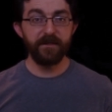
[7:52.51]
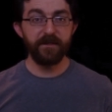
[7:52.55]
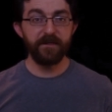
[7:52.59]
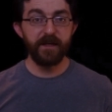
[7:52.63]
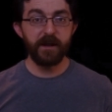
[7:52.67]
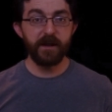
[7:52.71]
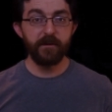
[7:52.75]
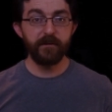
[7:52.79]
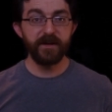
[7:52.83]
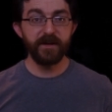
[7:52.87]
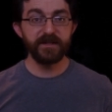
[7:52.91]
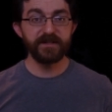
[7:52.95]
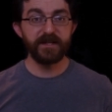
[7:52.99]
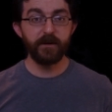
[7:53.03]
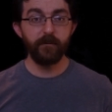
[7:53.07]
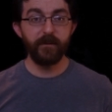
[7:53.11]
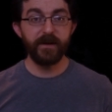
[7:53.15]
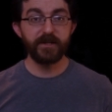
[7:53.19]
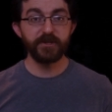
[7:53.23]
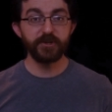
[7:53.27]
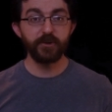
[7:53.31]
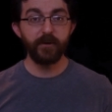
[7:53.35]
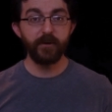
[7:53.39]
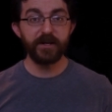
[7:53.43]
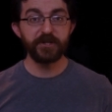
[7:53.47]
theories that
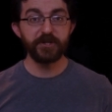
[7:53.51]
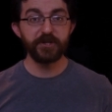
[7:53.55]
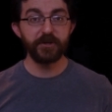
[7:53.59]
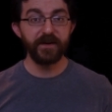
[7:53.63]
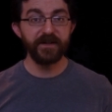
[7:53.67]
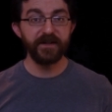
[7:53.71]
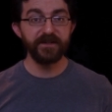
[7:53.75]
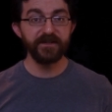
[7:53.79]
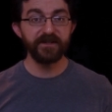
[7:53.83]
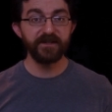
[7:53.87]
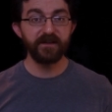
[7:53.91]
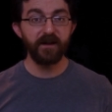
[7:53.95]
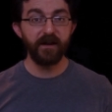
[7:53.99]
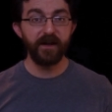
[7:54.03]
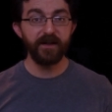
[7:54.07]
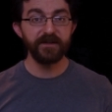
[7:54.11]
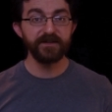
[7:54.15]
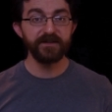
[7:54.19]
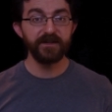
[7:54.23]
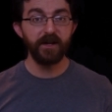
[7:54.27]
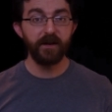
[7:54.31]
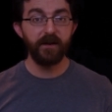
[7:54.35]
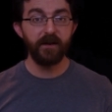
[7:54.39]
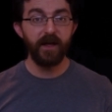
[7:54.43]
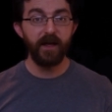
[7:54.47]
we treasure in
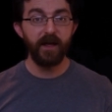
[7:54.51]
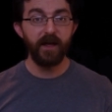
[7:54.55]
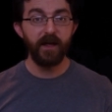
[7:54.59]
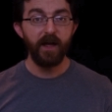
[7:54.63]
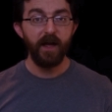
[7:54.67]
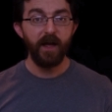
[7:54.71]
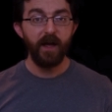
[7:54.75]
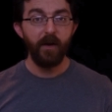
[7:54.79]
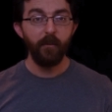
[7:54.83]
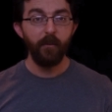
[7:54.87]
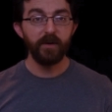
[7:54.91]
science today